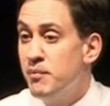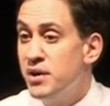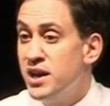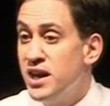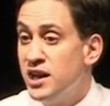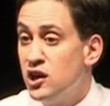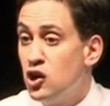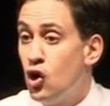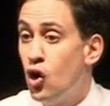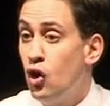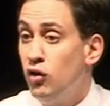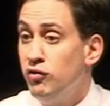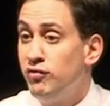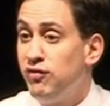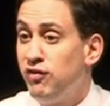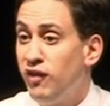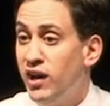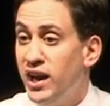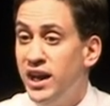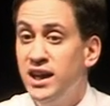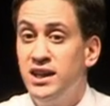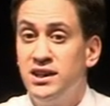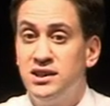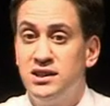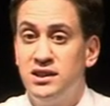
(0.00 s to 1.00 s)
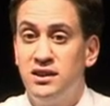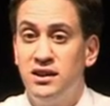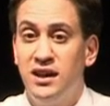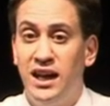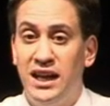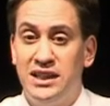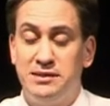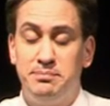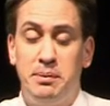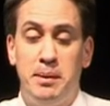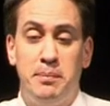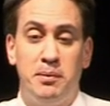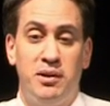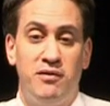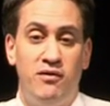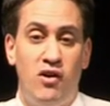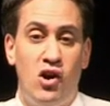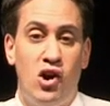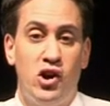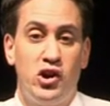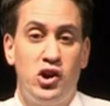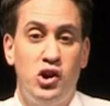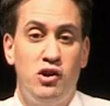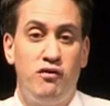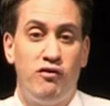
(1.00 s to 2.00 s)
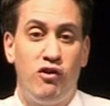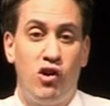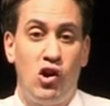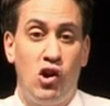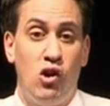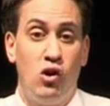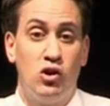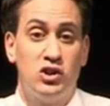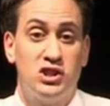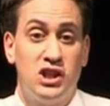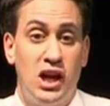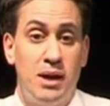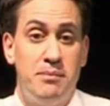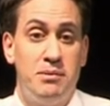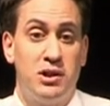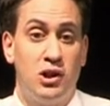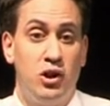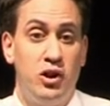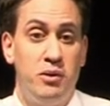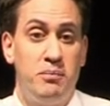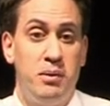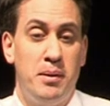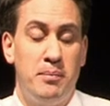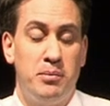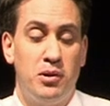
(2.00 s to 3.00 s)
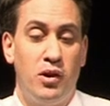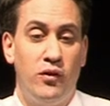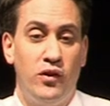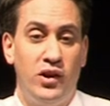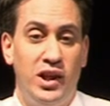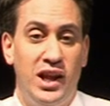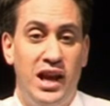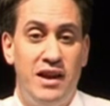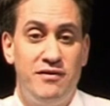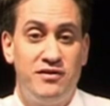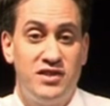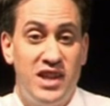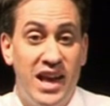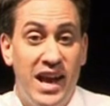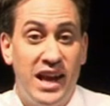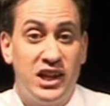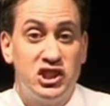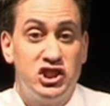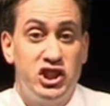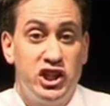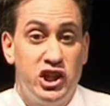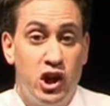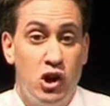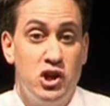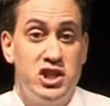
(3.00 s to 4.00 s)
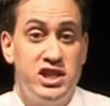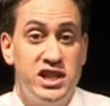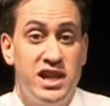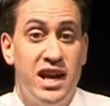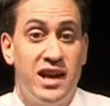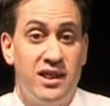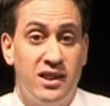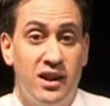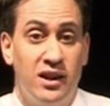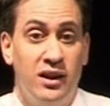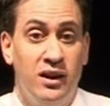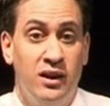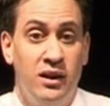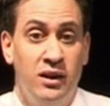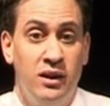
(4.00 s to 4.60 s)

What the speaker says: in conflict, as people have argued for a long time, including people on the left. They actually go together.